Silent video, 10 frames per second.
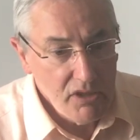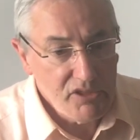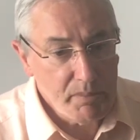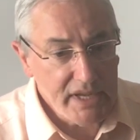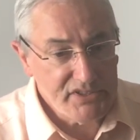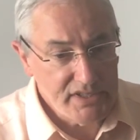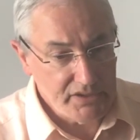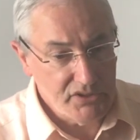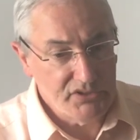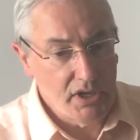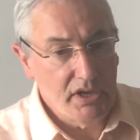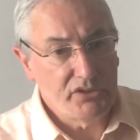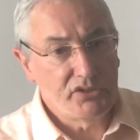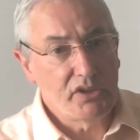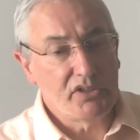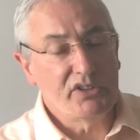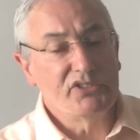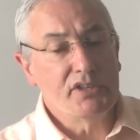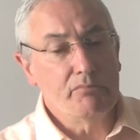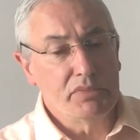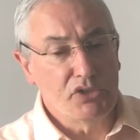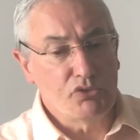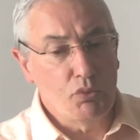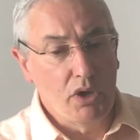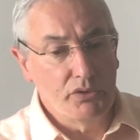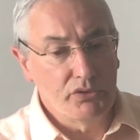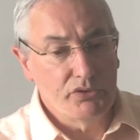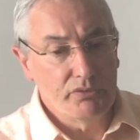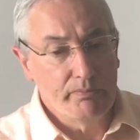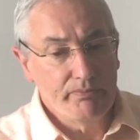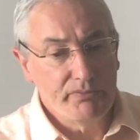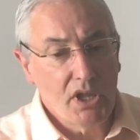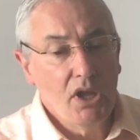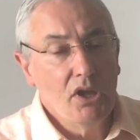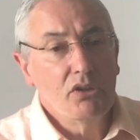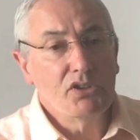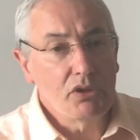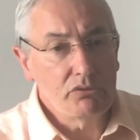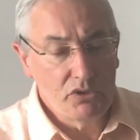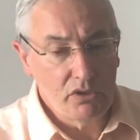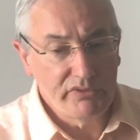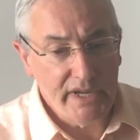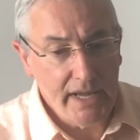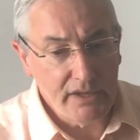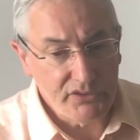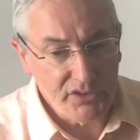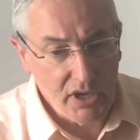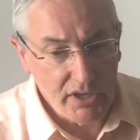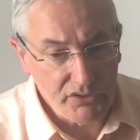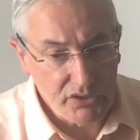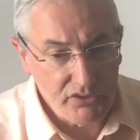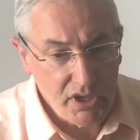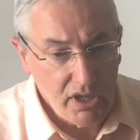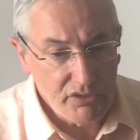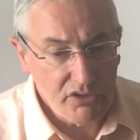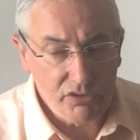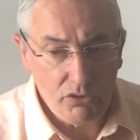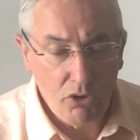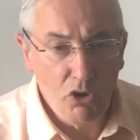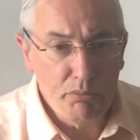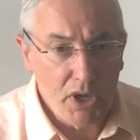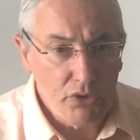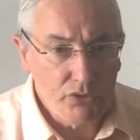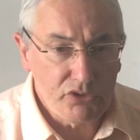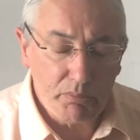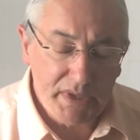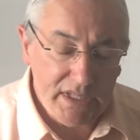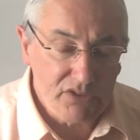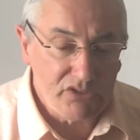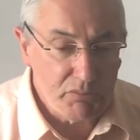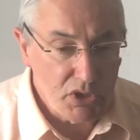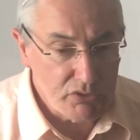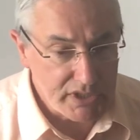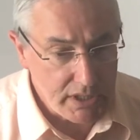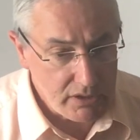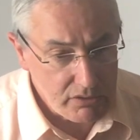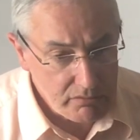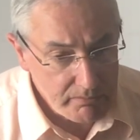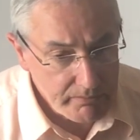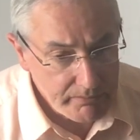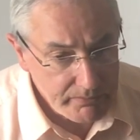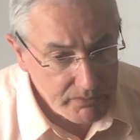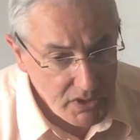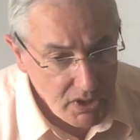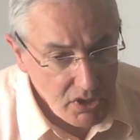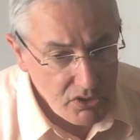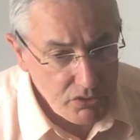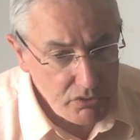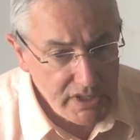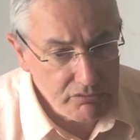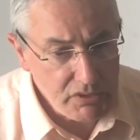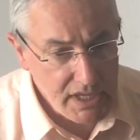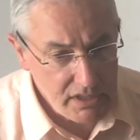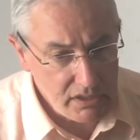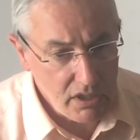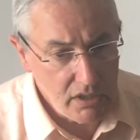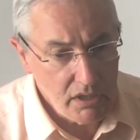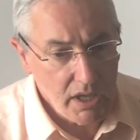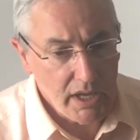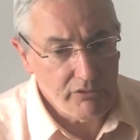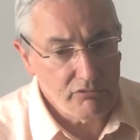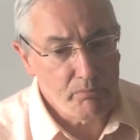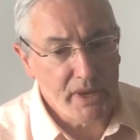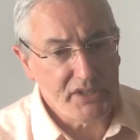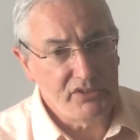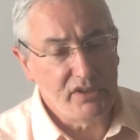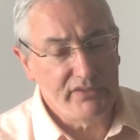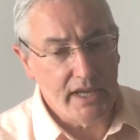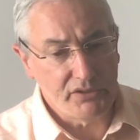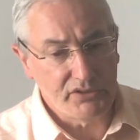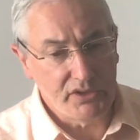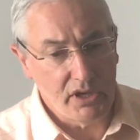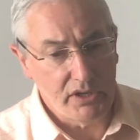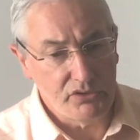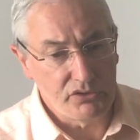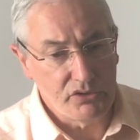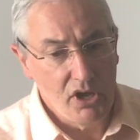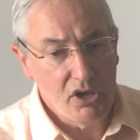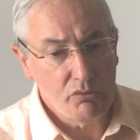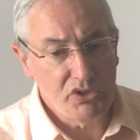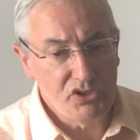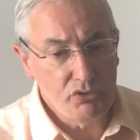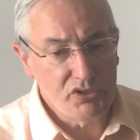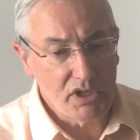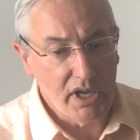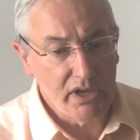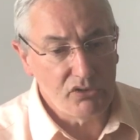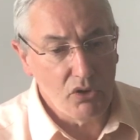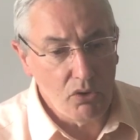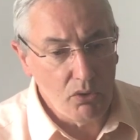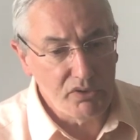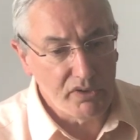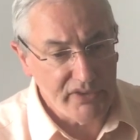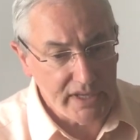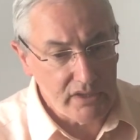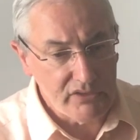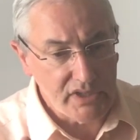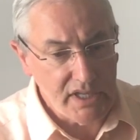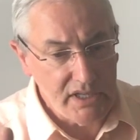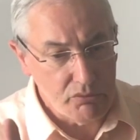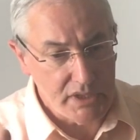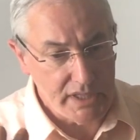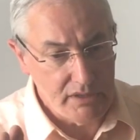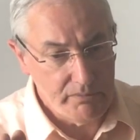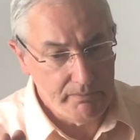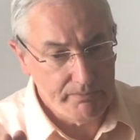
The best exercises are the simplest ones. Don't look for exercises that are almost pieces of music. You need regular and repetitive exercises which utilise all the fingers equally.